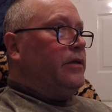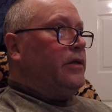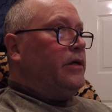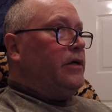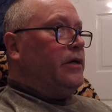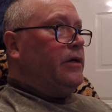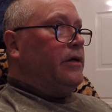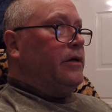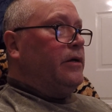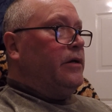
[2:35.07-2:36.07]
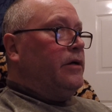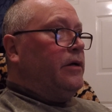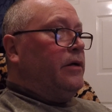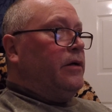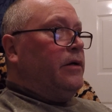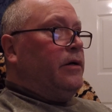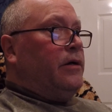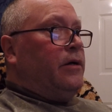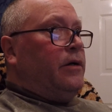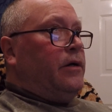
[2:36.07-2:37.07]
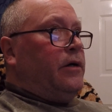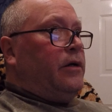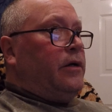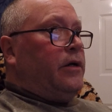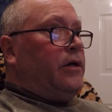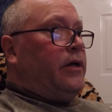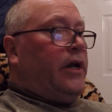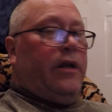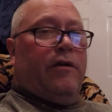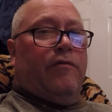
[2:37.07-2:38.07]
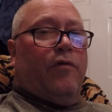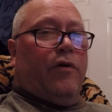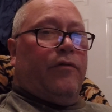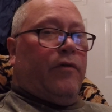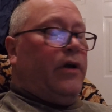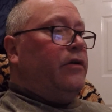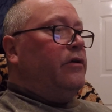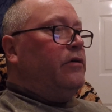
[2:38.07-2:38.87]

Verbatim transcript: the Canadian Fourth Front,